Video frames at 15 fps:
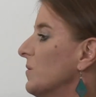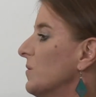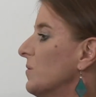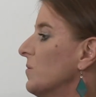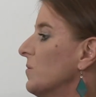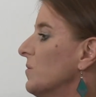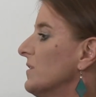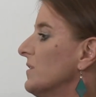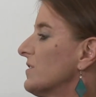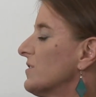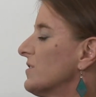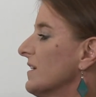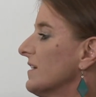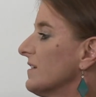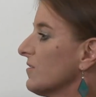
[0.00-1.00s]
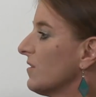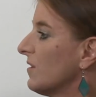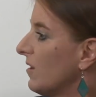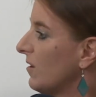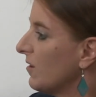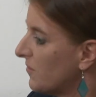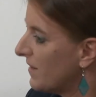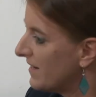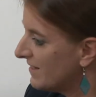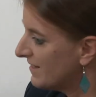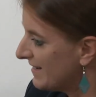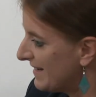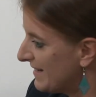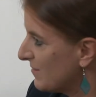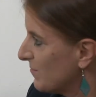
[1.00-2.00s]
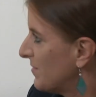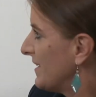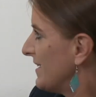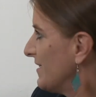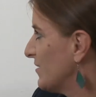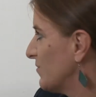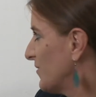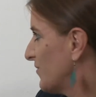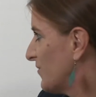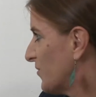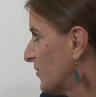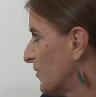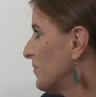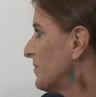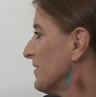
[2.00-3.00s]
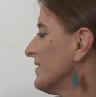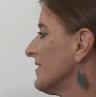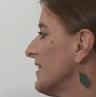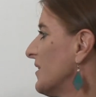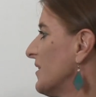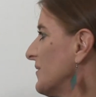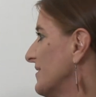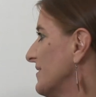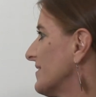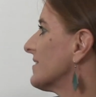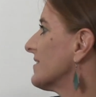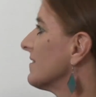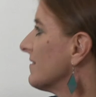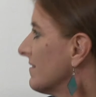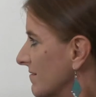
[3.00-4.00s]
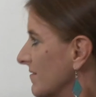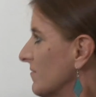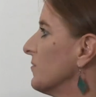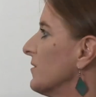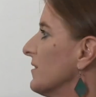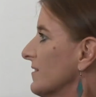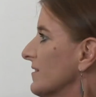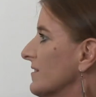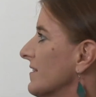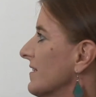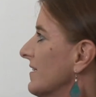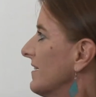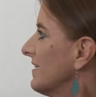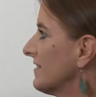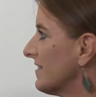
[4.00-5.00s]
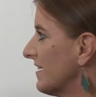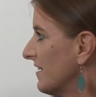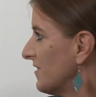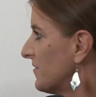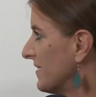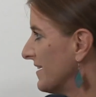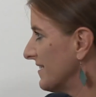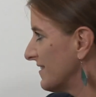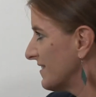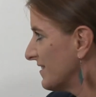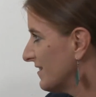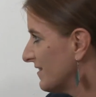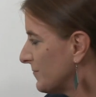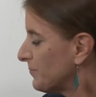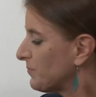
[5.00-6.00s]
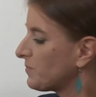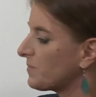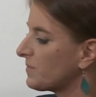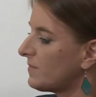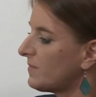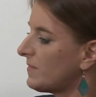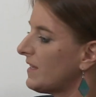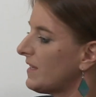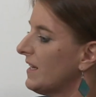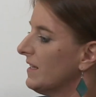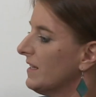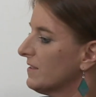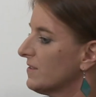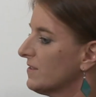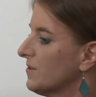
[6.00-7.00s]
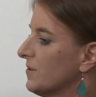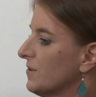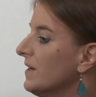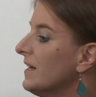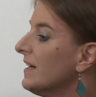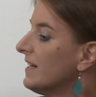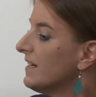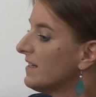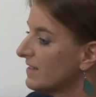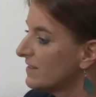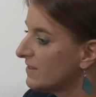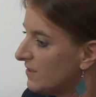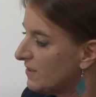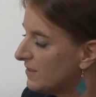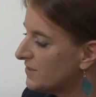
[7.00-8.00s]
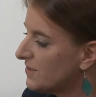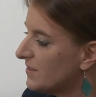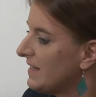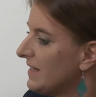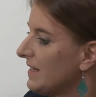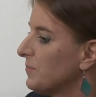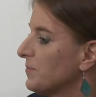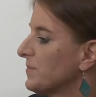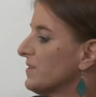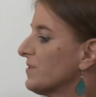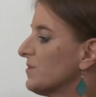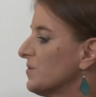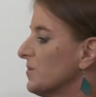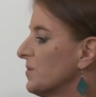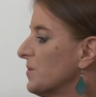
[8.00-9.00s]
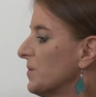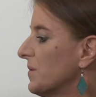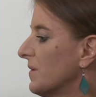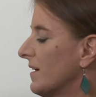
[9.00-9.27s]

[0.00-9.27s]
which has already taken place before, but now it was accelerated. And so this also helps to